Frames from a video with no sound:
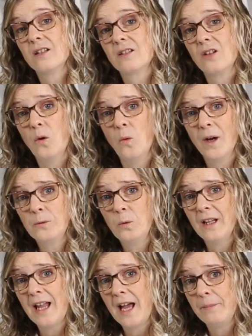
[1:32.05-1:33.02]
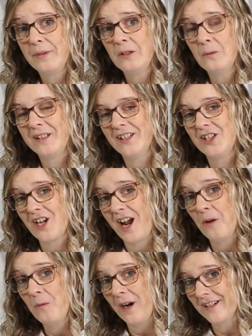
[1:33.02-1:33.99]
So what will happen when the
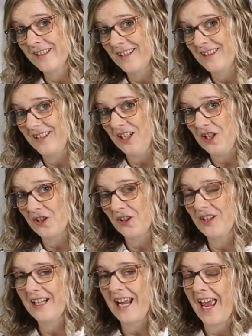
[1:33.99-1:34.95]
child wears this t-shirt